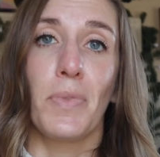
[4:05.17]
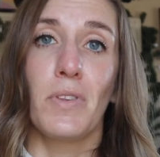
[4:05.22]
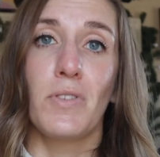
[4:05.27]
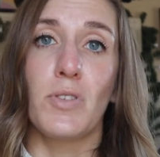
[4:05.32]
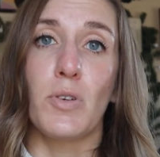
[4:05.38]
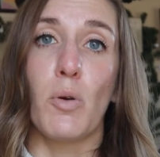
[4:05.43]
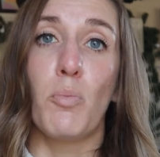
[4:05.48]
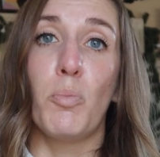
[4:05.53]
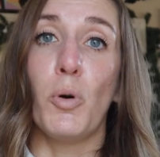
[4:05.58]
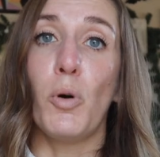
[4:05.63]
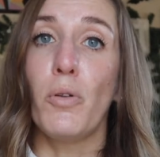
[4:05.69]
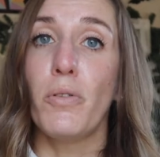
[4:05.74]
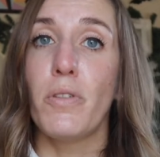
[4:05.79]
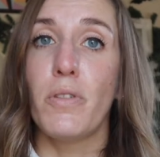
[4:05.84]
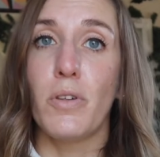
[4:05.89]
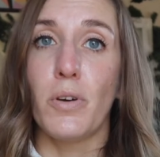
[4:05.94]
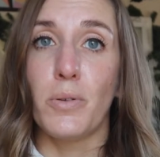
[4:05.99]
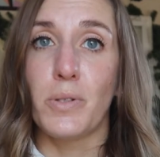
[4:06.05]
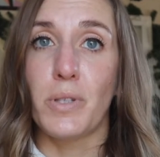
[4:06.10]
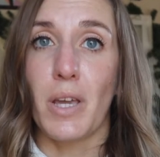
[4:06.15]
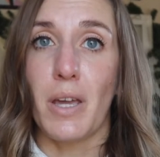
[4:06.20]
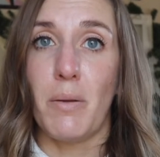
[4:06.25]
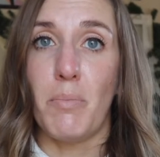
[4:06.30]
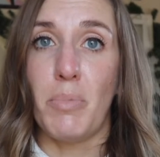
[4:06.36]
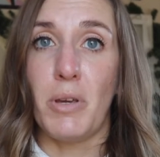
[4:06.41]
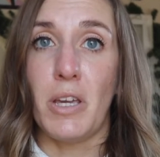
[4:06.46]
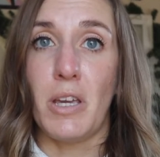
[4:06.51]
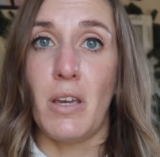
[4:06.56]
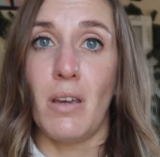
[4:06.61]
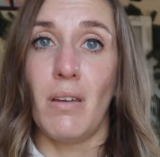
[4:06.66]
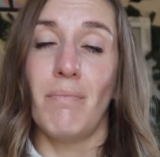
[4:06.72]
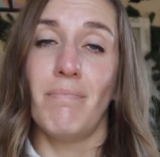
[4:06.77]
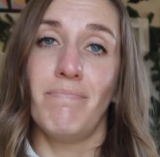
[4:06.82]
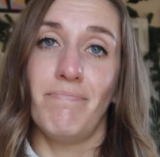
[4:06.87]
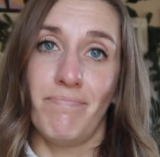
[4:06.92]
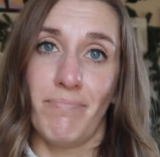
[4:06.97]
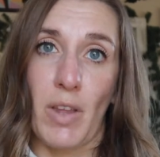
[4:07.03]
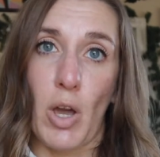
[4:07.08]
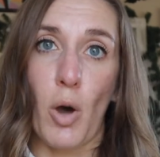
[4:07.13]
So both of those can be
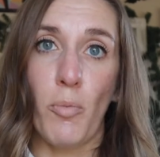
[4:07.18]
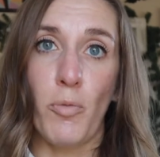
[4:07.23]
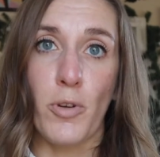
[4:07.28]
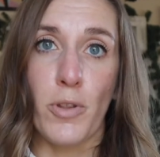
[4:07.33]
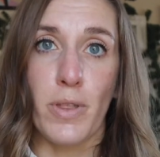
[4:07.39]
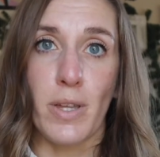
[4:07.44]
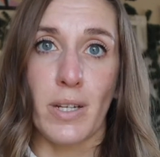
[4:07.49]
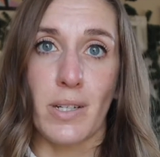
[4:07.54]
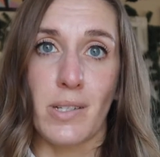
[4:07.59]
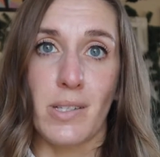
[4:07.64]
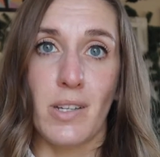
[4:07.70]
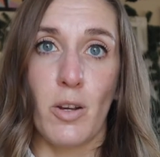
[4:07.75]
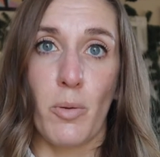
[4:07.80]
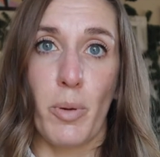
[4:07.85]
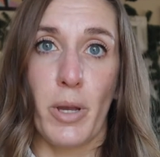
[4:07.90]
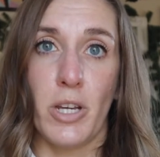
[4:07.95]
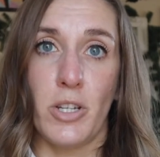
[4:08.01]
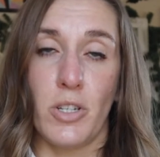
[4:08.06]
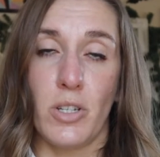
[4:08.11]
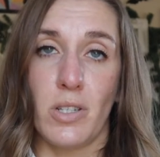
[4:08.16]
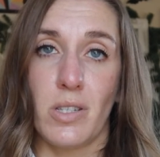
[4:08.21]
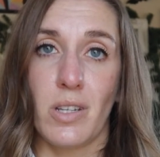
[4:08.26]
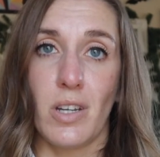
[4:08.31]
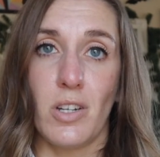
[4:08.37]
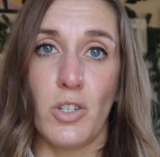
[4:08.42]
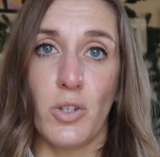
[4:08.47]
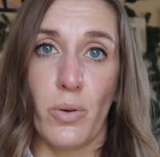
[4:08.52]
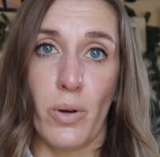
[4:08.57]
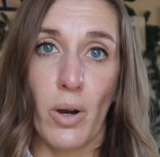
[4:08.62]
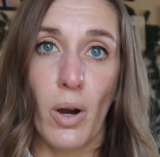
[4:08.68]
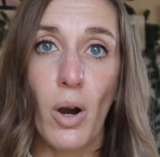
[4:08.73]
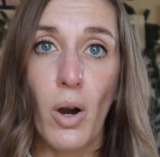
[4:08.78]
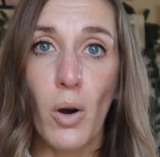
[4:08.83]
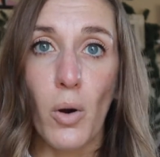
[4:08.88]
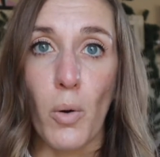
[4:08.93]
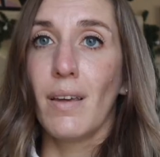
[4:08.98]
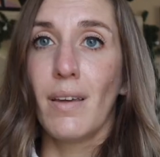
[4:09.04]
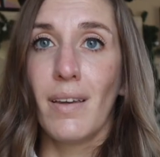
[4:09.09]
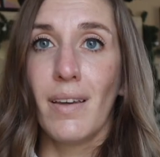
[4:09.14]
helpful things that your patients can do at
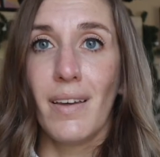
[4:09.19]
home.